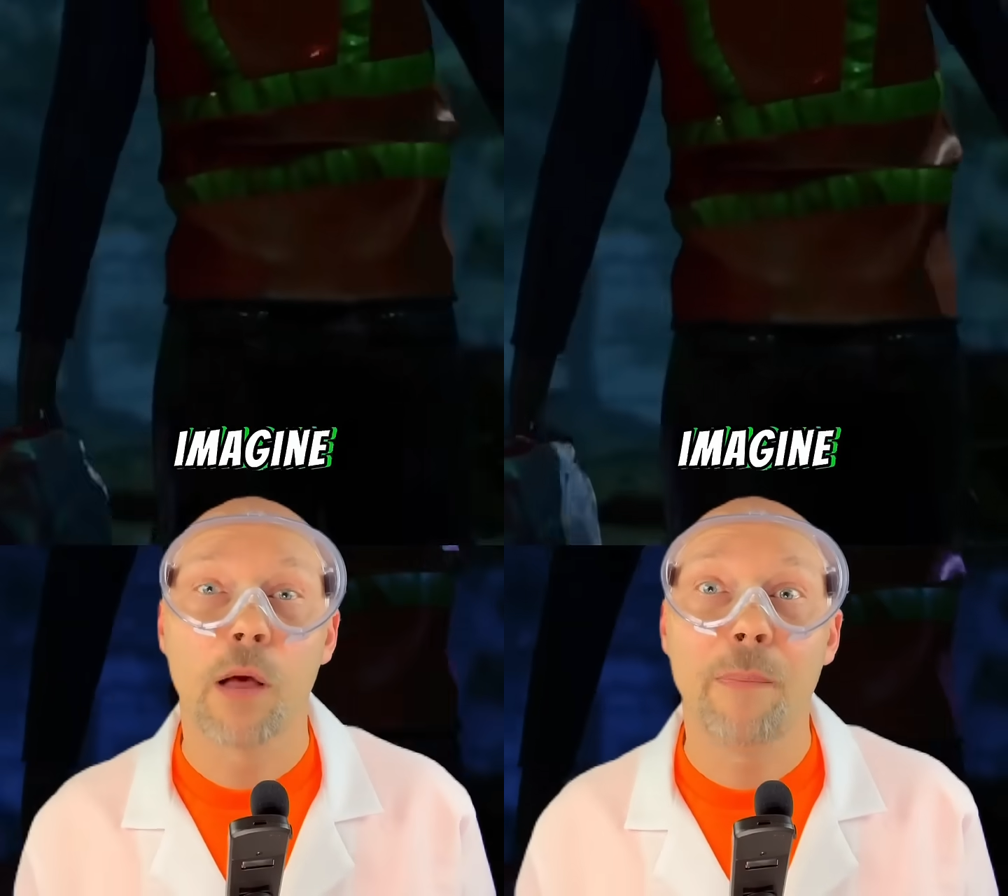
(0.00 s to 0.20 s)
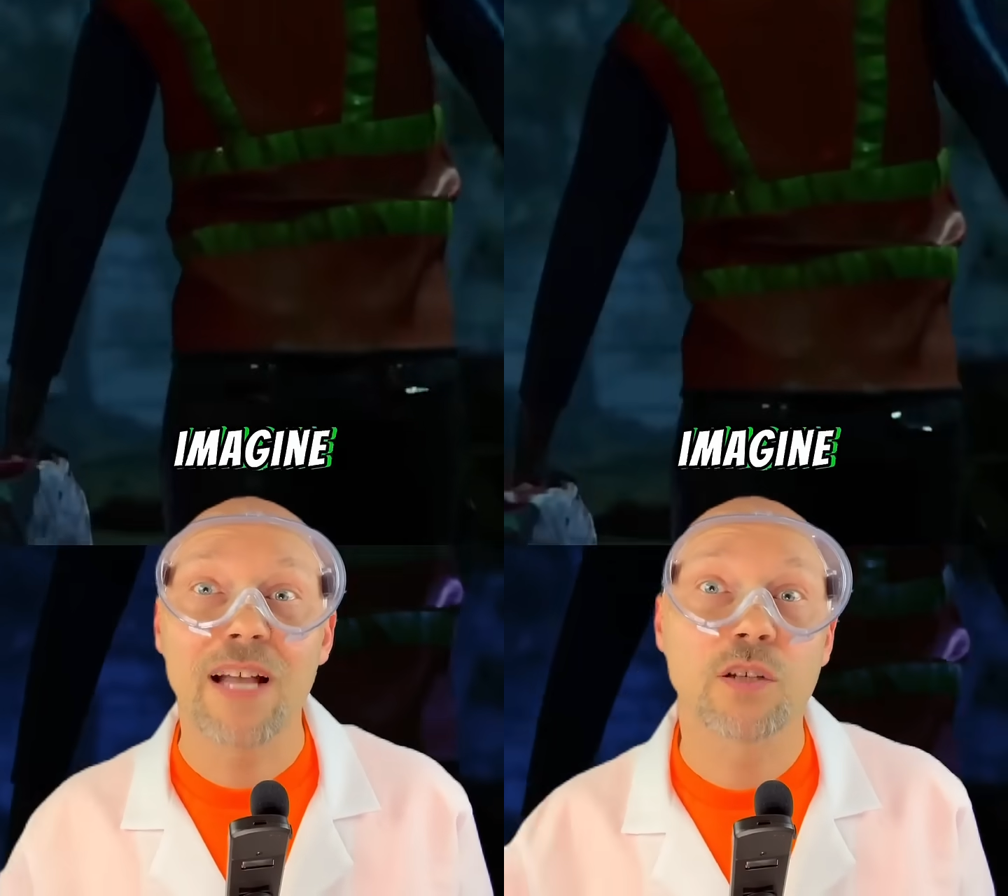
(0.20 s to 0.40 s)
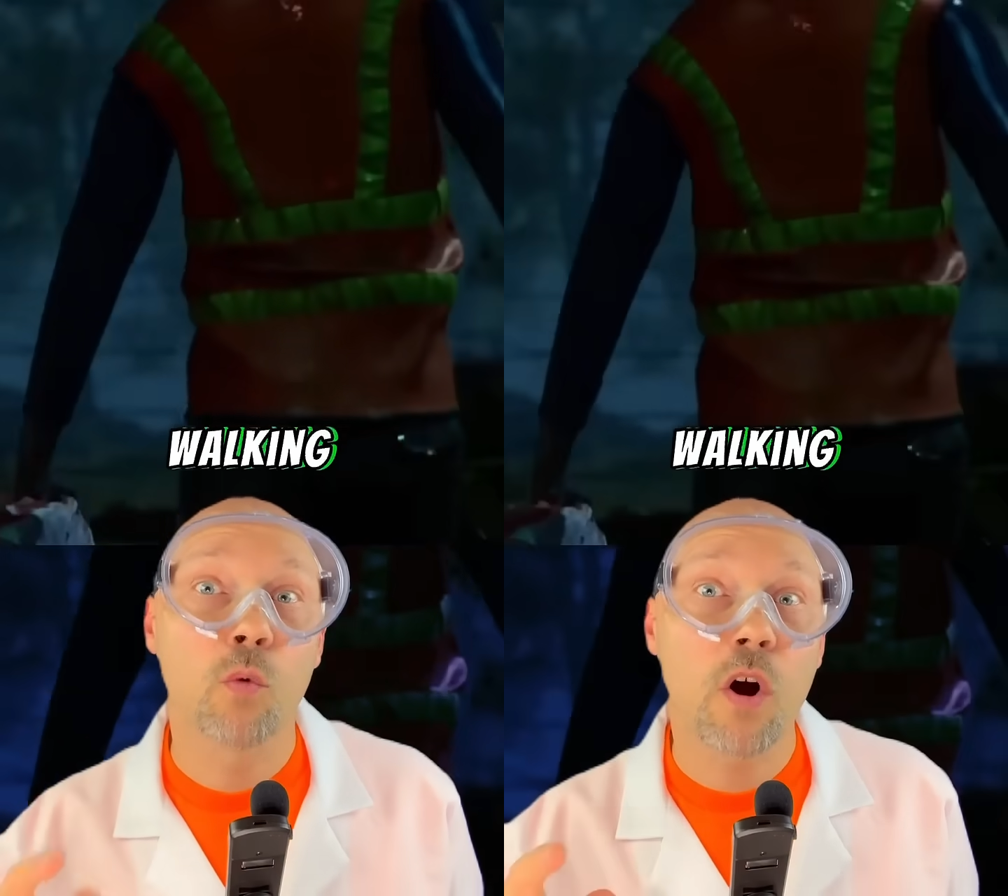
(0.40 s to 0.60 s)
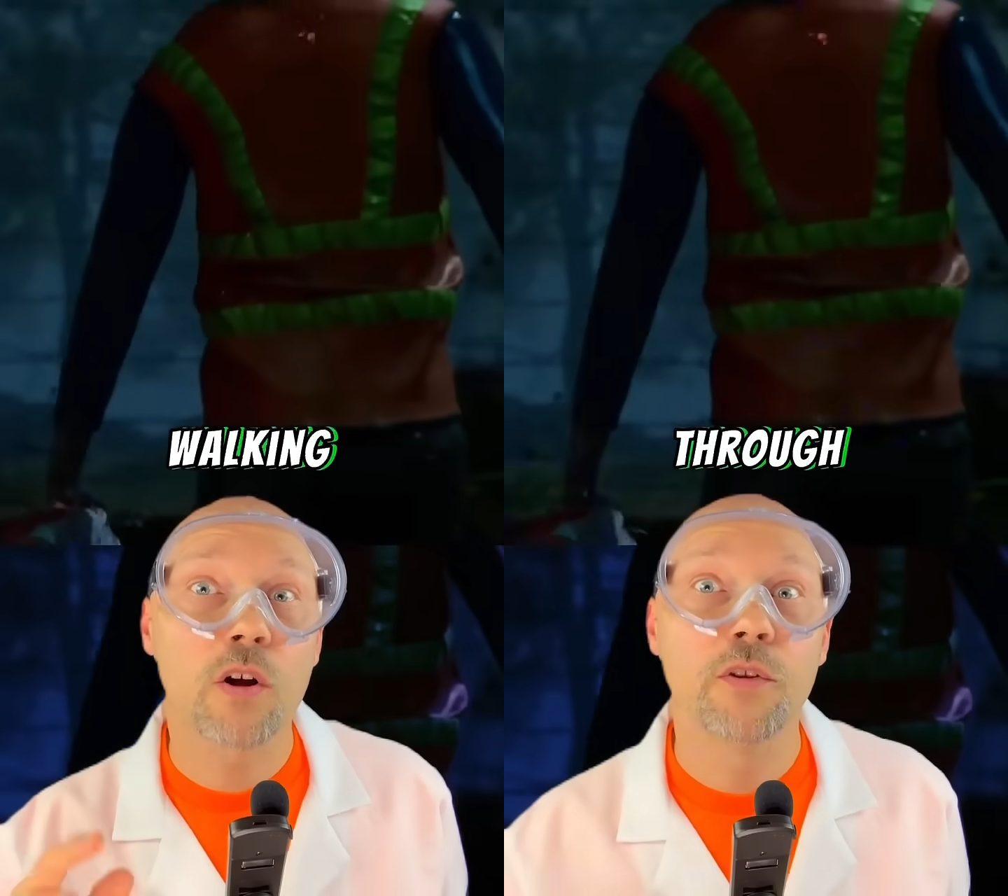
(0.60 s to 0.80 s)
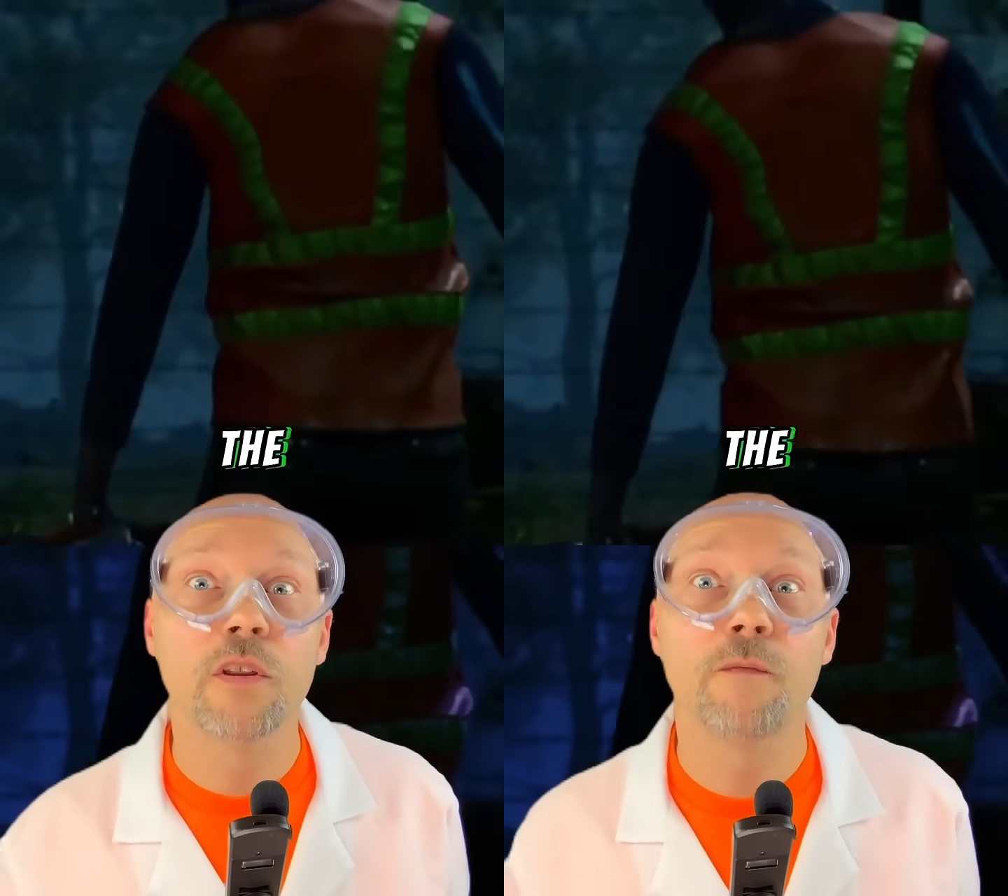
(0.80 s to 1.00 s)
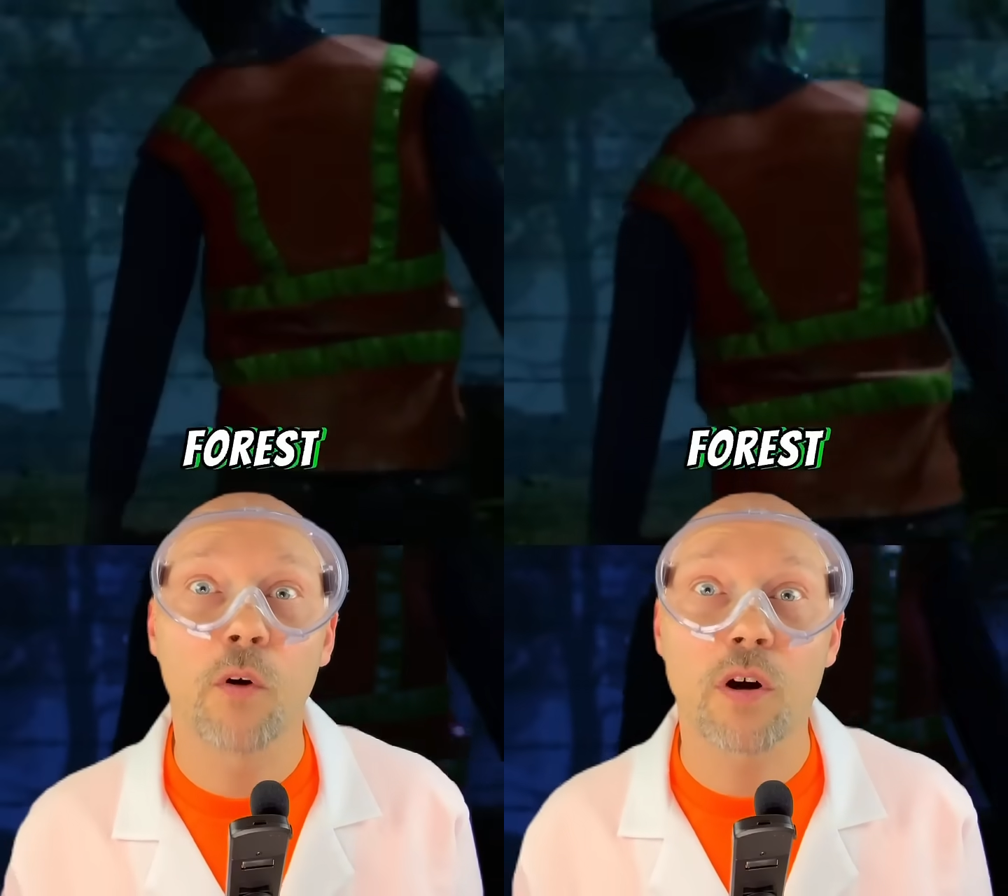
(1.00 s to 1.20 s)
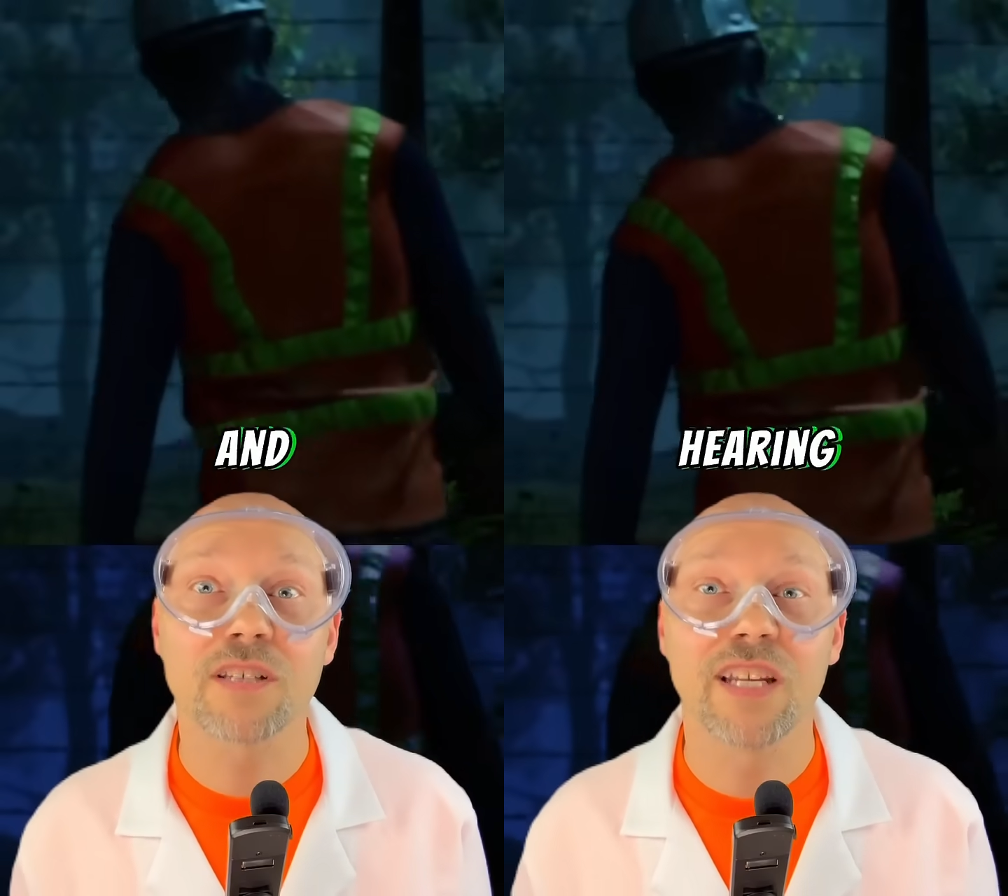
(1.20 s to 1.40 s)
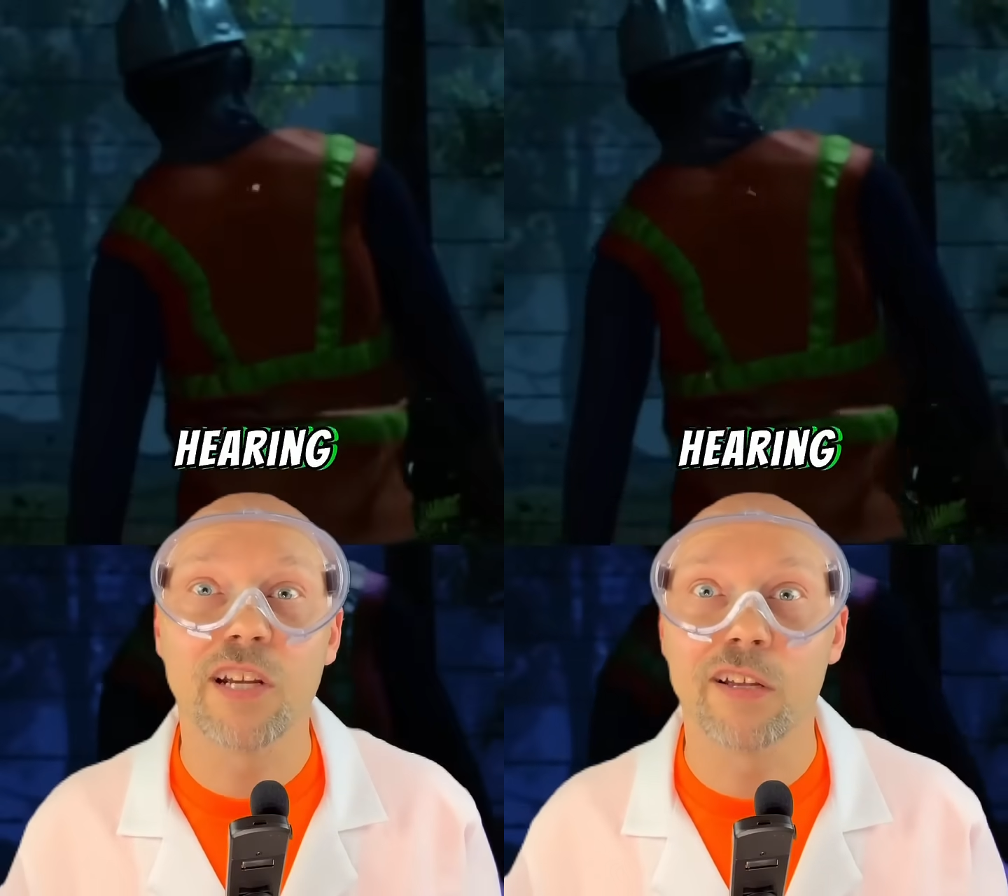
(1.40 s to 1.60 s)
Imagine walking through the
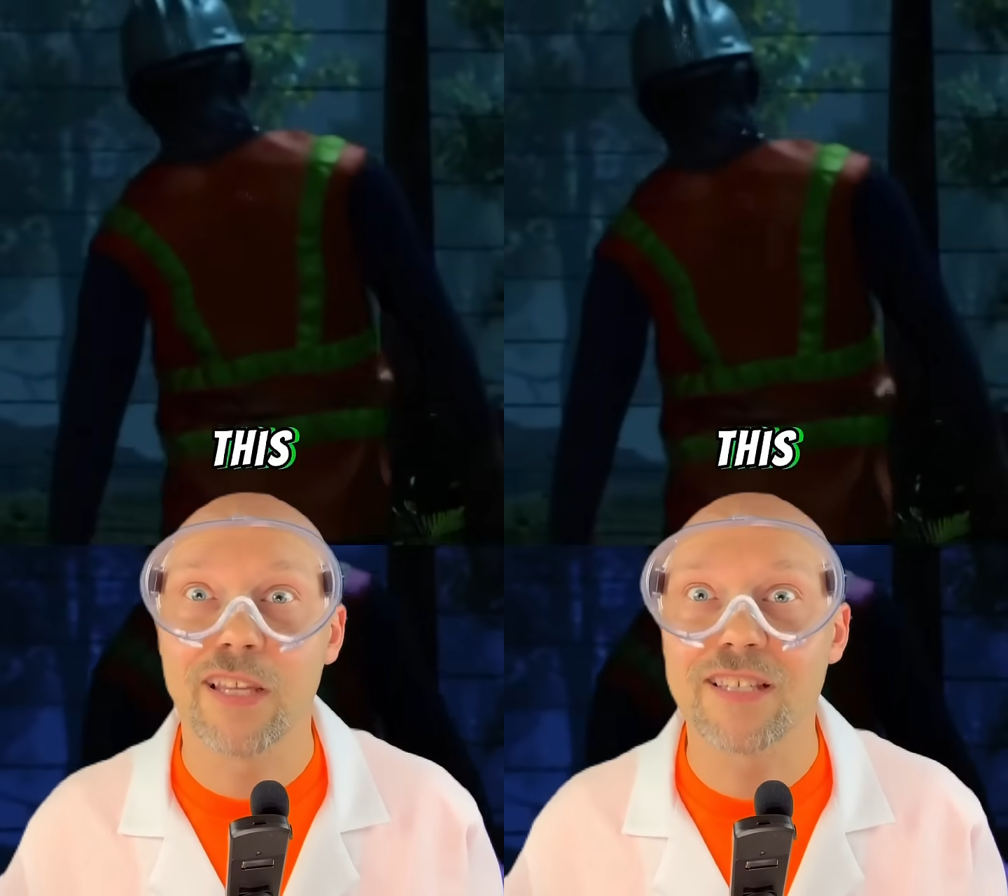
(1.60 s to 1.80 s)
forest and hearing this